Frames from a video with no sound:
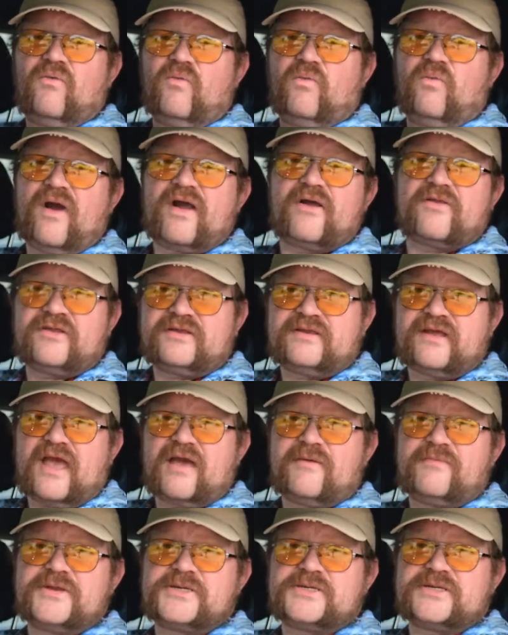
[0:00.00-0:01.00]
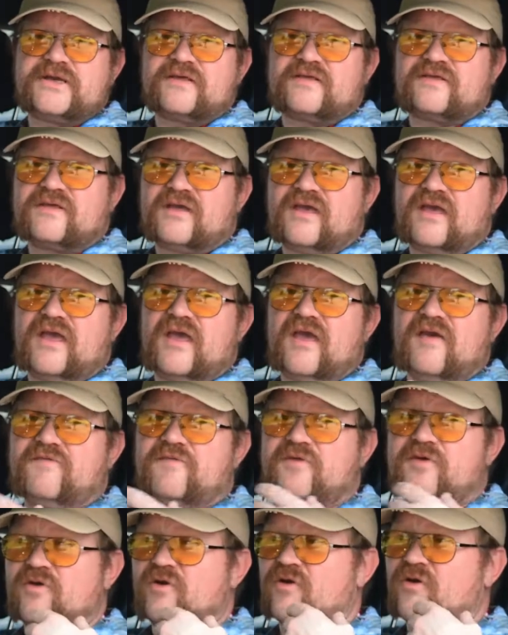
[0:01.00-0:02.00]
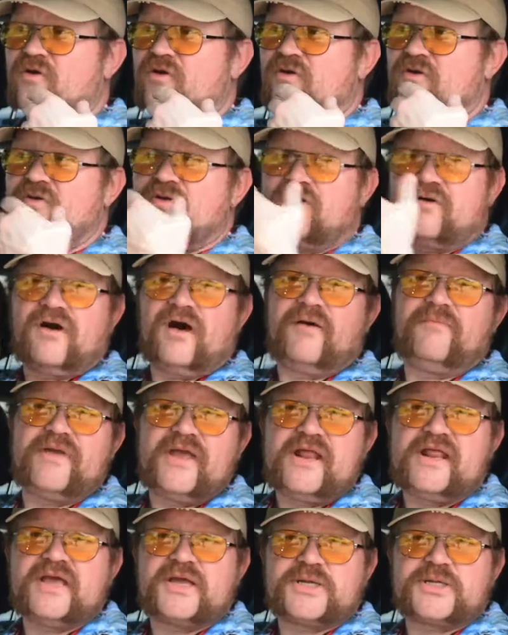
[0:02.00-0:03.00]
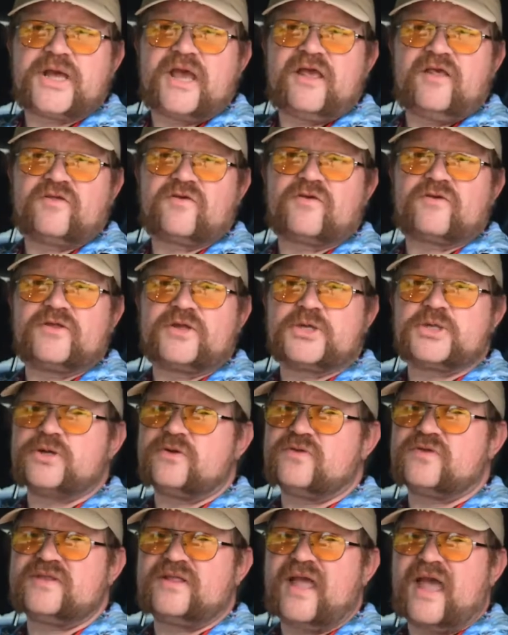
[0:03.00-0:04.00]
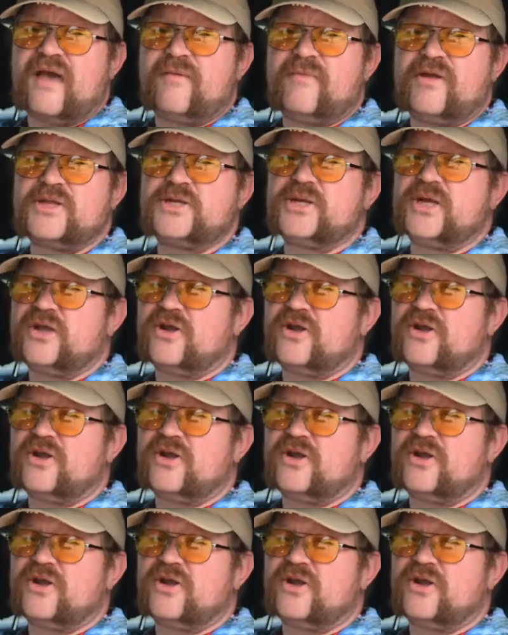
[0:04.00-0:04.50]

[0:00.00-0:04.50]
where the damage is. If you're a media chaser that shoots damage,